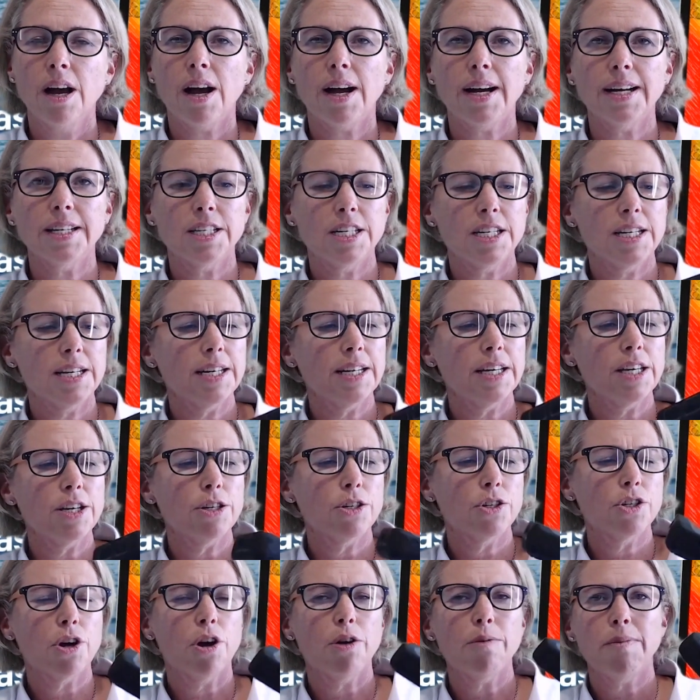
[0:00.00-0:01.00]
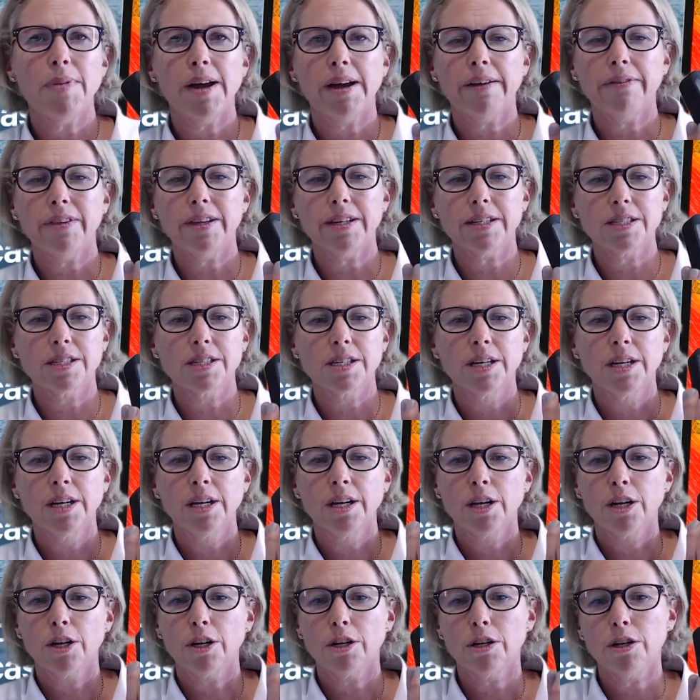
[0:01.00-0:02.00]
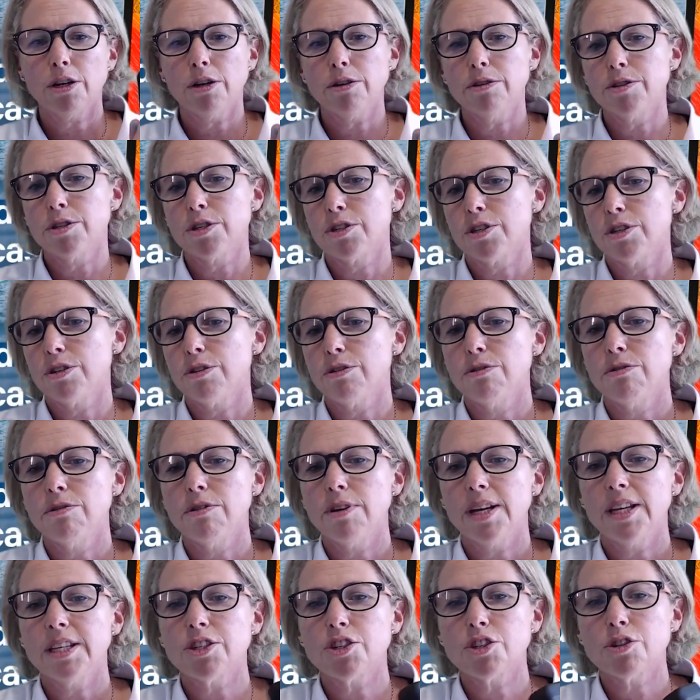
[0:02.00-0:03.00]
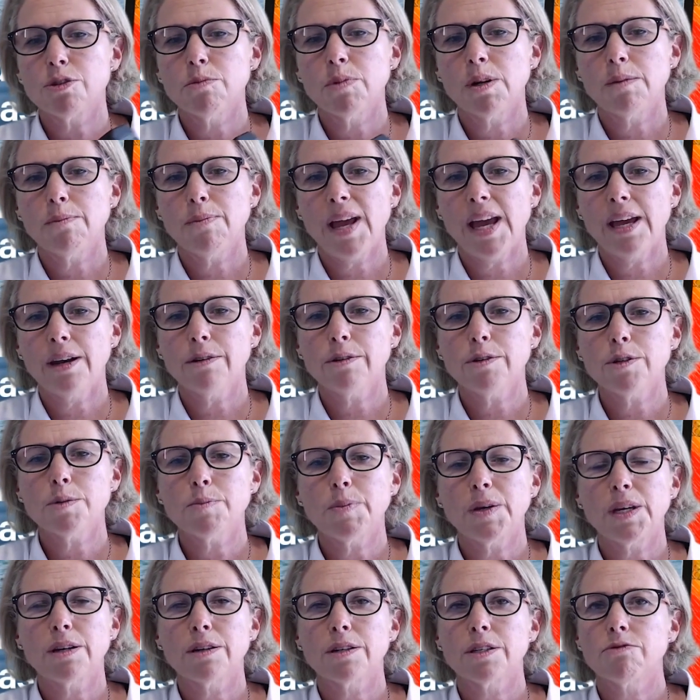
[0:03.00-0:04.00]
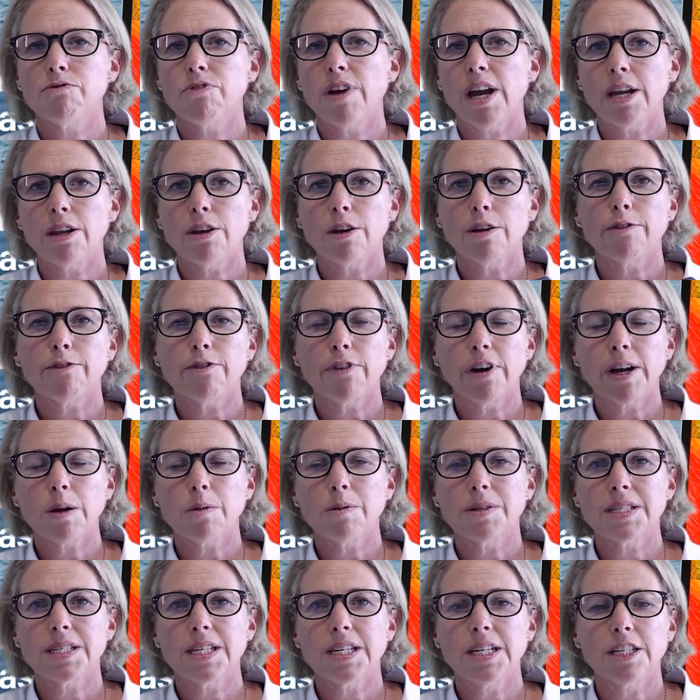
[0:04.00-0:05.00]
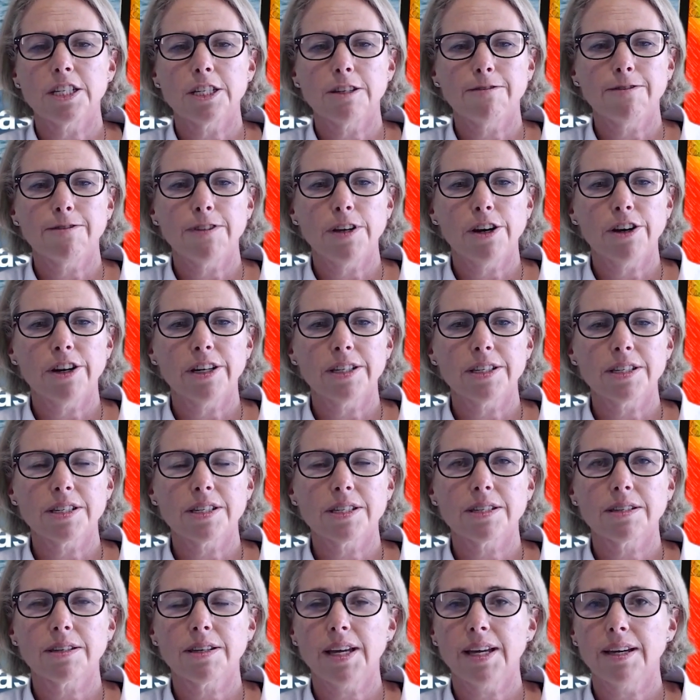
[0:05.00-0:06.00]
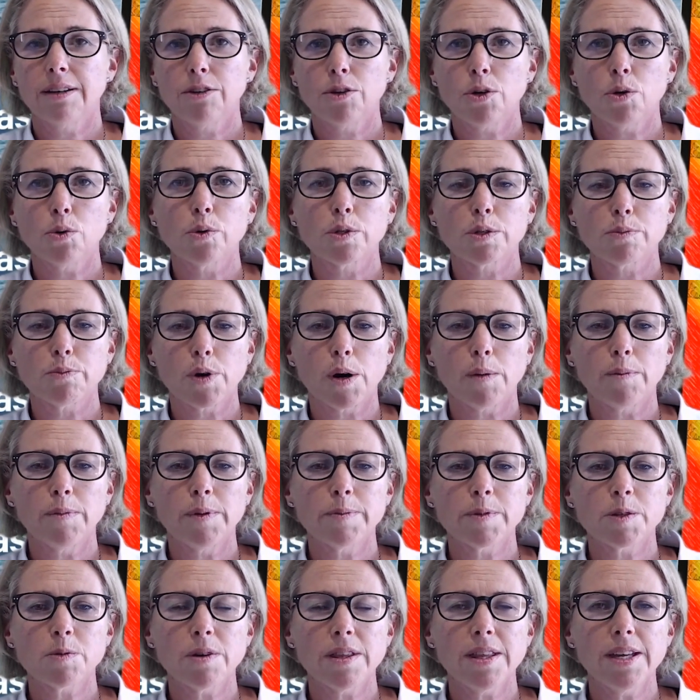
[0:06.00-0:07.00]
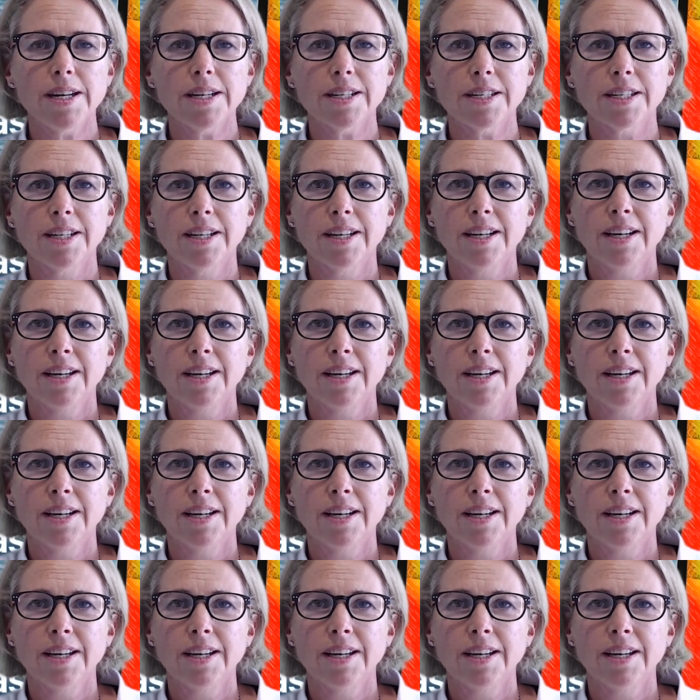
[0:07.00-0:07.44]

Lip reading: Ideally, you don't mount this close to instrument panels because radio frequency interference can cause problems with it.